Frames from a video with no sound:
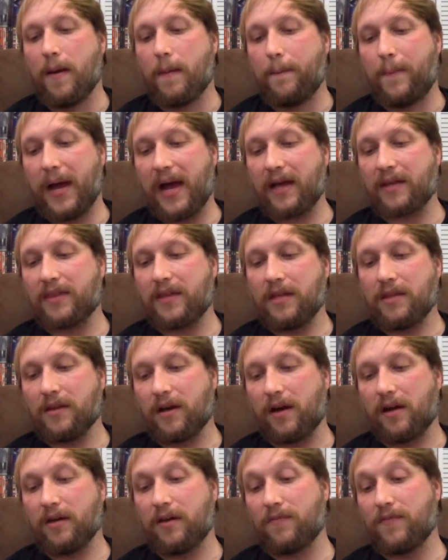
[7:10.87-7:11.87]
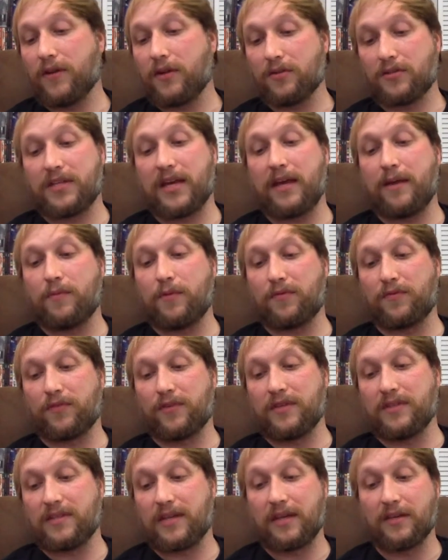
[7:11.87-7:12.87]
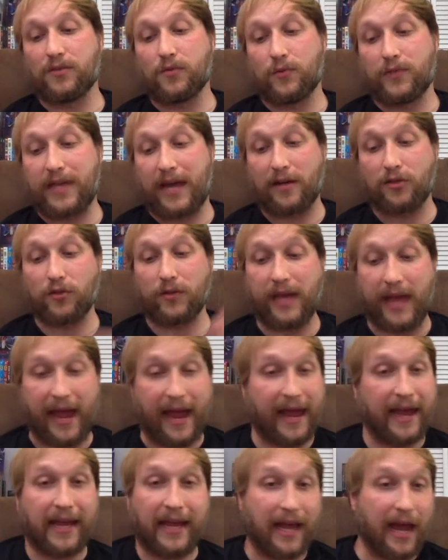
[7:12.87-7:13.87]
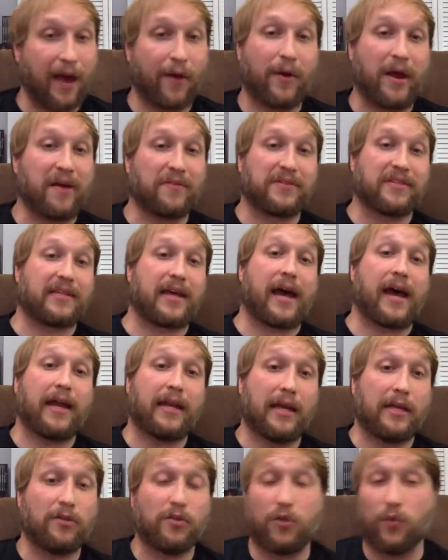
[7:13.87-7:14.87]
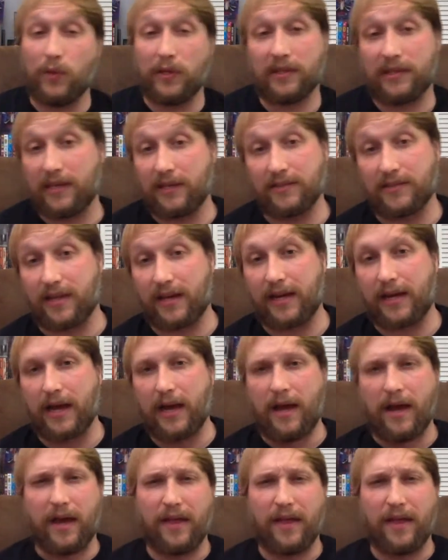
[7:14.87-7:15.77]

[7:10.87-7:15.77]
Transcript: Back then, the height of entertainment for these kids was actually hanging out outside and doing things like,